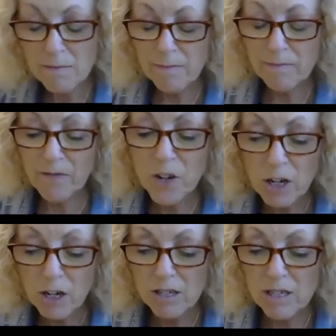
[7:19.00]

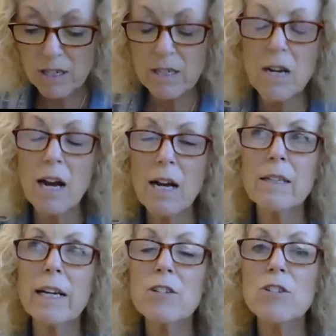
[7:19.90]
First, I'd
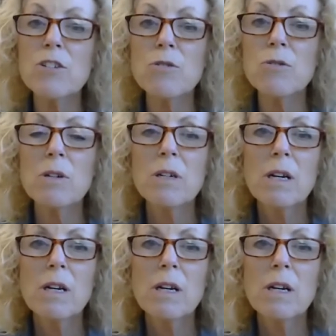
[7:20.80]
like to